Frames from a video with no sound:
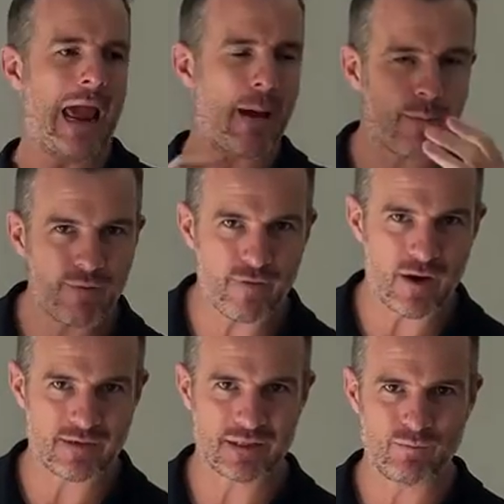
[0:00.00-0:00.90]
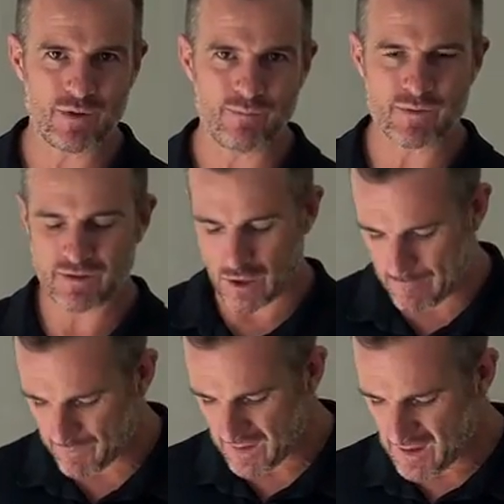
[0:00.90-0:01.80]
amplify the symptoms. So
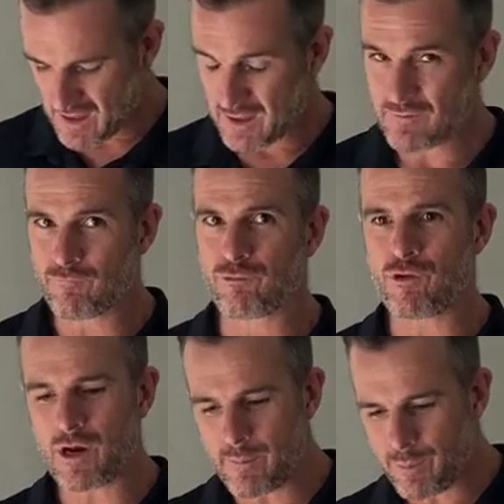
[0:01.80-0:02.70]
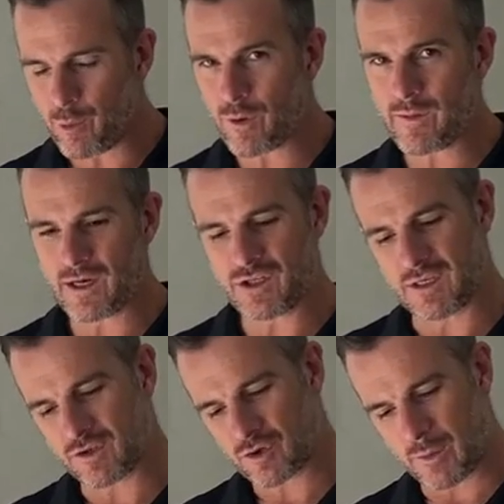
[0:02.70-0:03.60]
it's really important that she
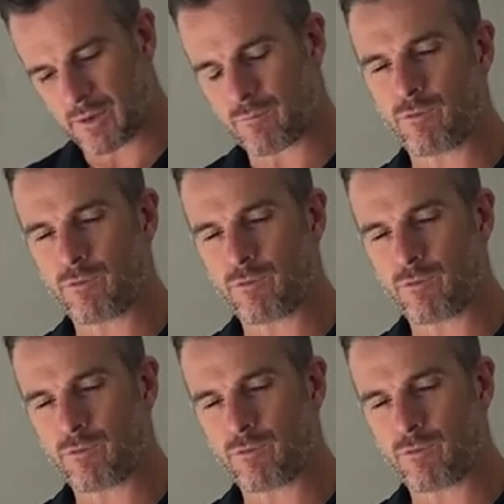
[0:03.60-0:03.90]
gets treatment,